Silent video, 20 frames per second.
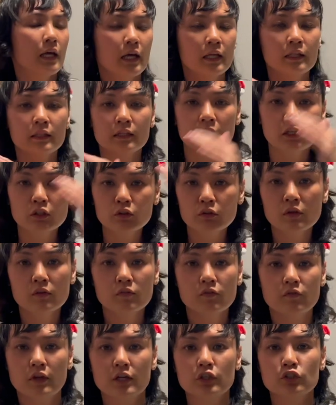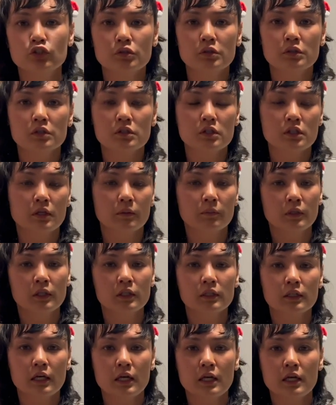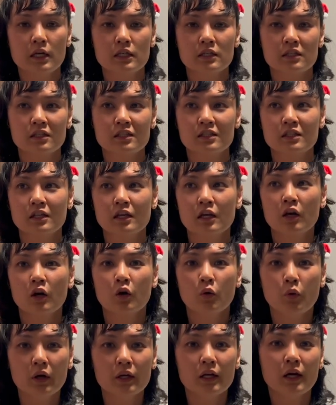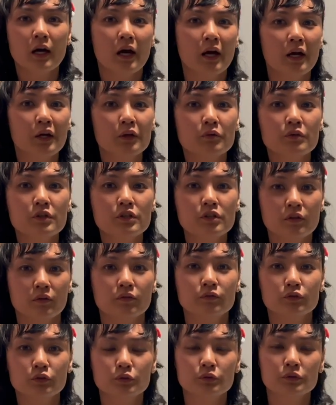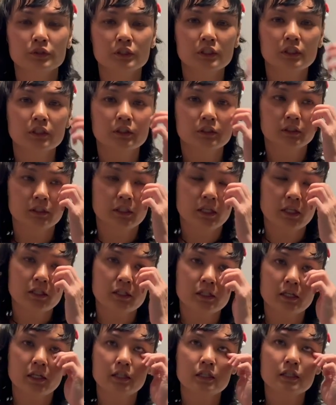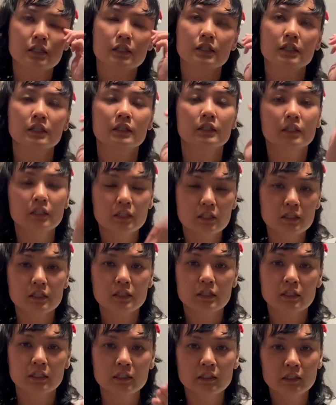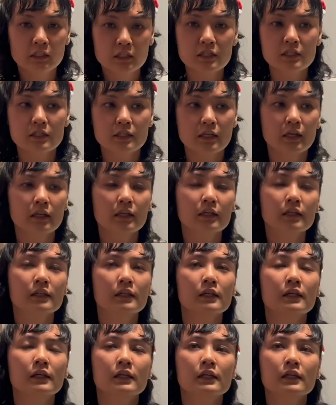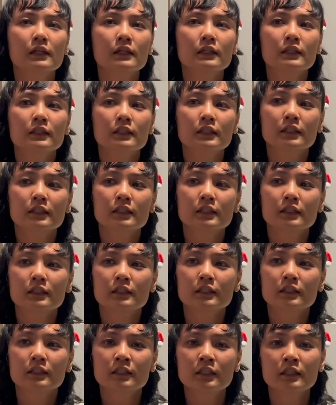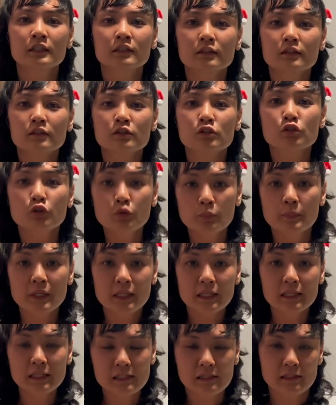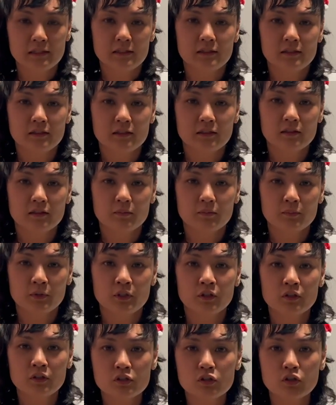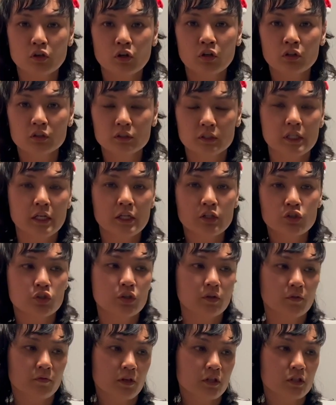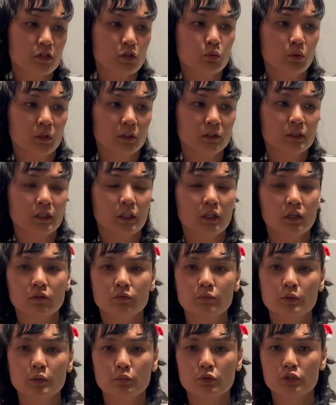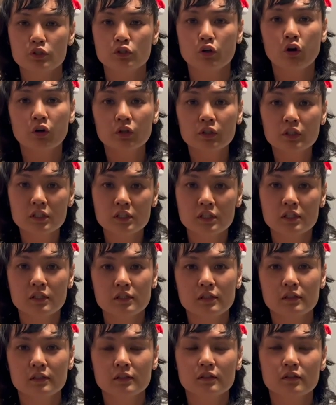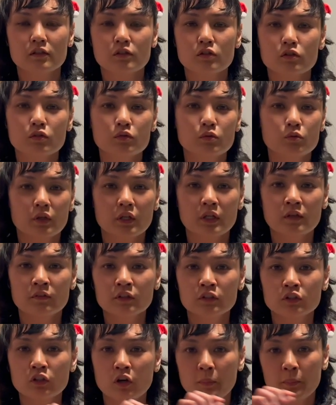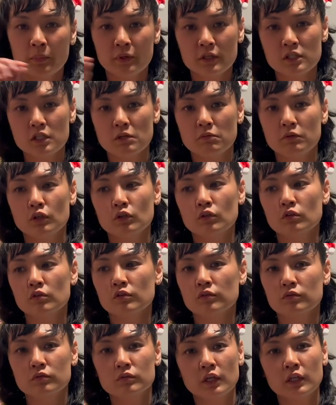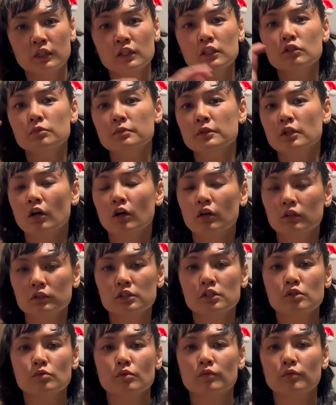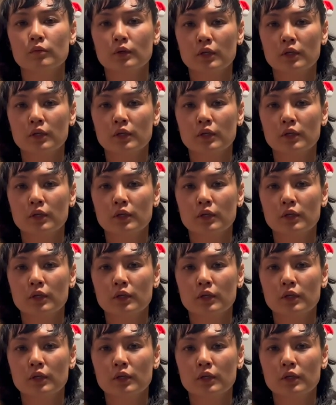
and then go and venture into something that has quite a high risk of no return in that sense, in this day, then so be it. Because all the angel investor wanted out of me was honesty. So whatever topics that we go through, I need to be honest with